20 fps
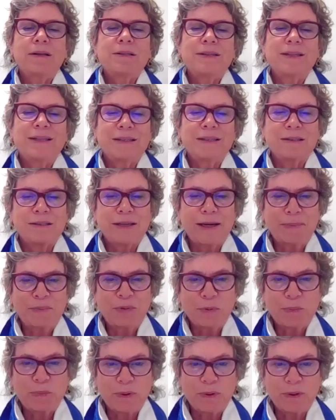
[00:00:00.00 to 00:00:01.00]
cost
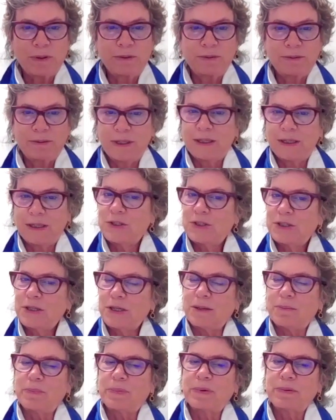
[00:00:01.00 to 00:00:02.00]
acceptable,
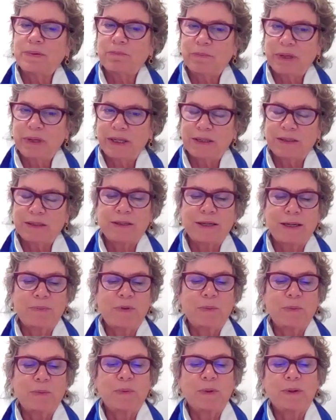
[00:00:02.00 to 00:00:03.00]
not cheap, but
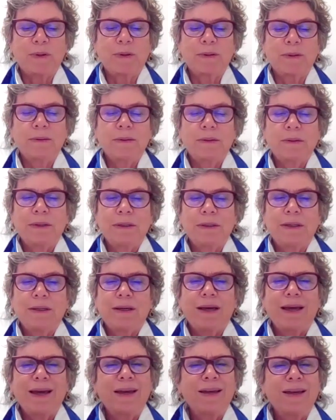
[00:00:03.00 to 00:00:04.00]
acceptable
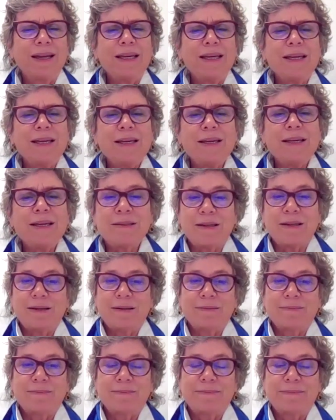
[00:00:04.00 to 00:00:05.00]
and
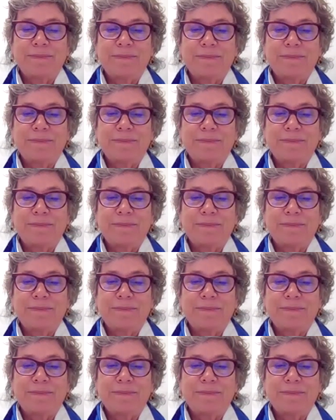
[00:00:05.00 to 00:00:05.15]
easy.